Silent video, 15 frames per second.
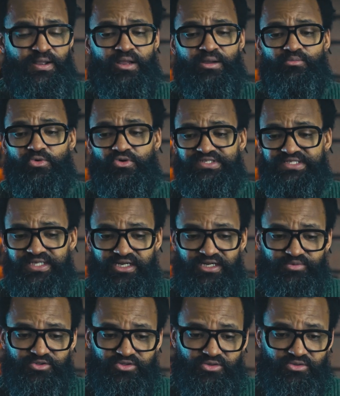more
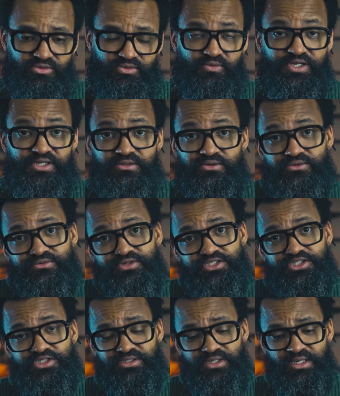setup to do when you
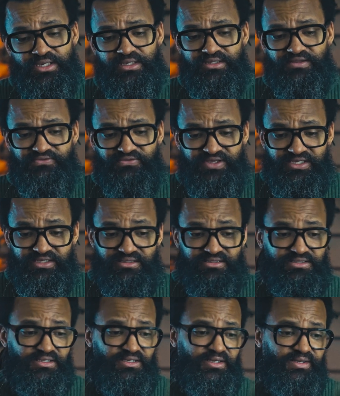reach the field,
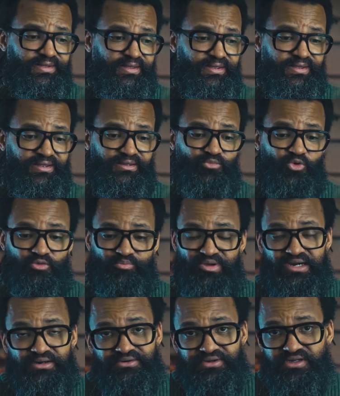and more
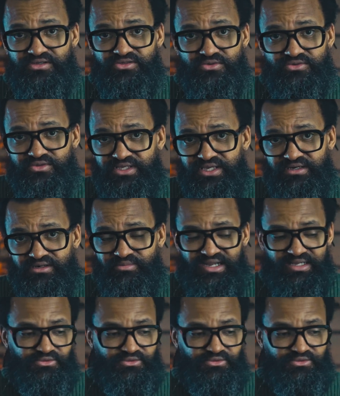battery also to care about.